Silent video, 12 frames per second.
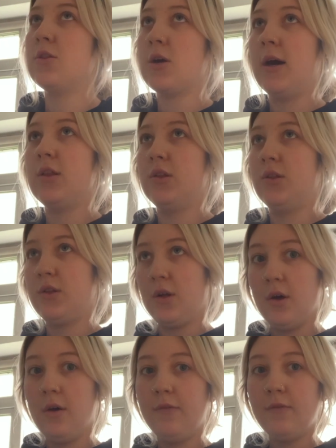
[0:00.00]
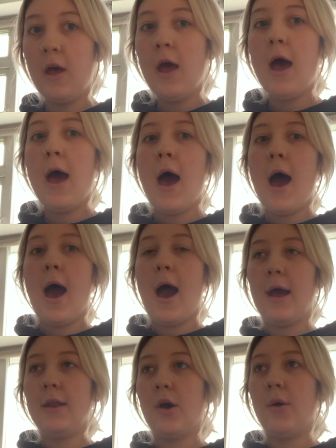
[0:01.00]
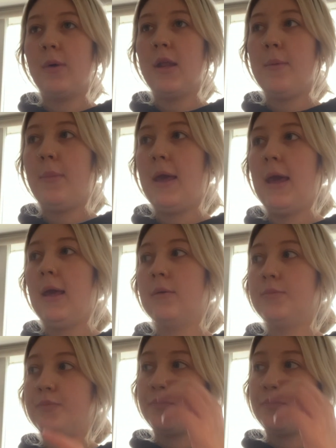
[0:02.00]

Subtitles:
changed and stuff, and I'm going to be